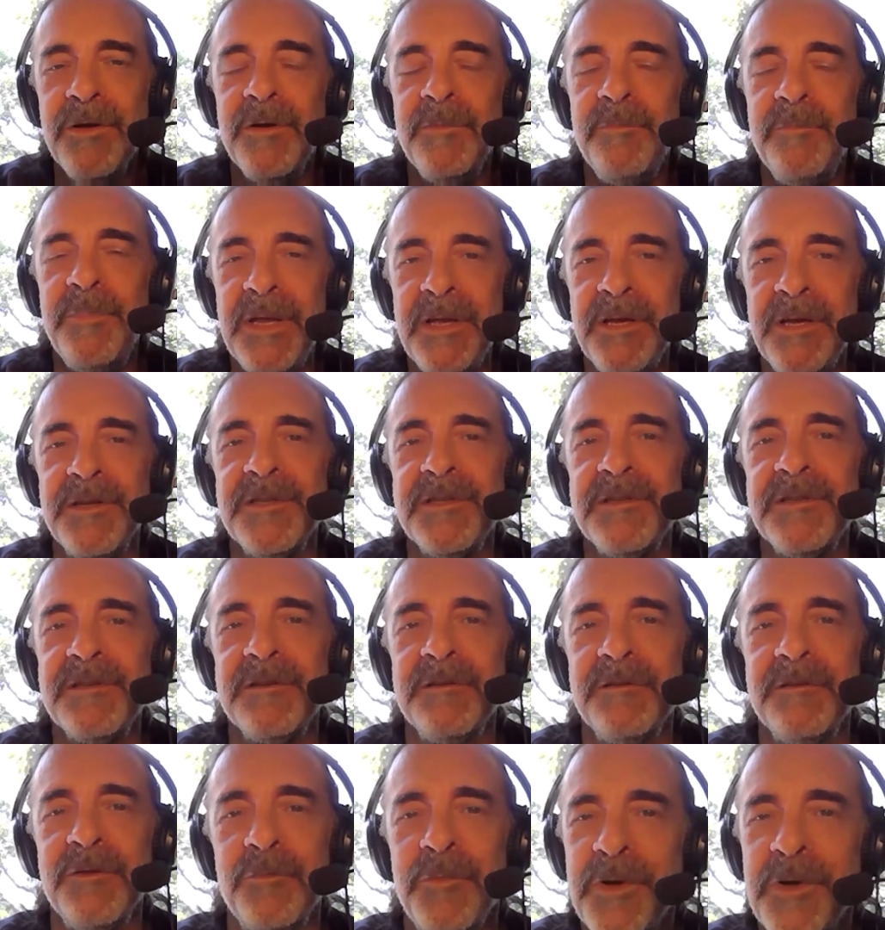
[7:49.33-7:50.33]
because
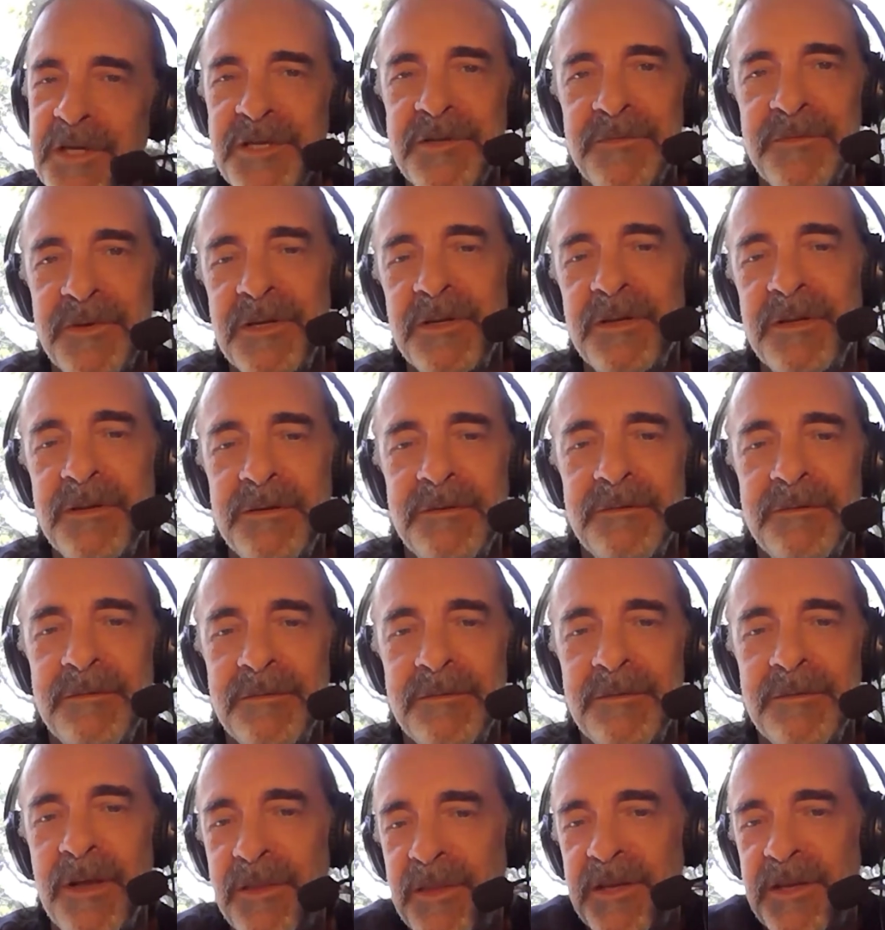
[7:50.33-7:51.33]
the rest of it,
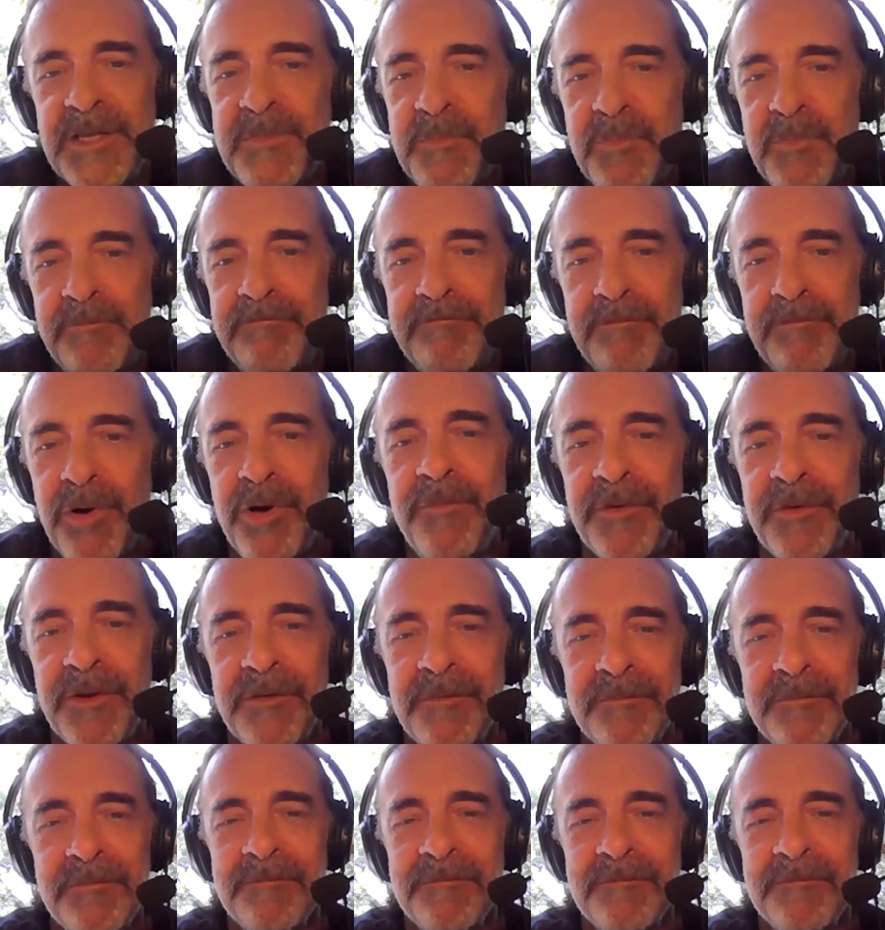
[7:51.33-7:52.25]
I think, is perfect.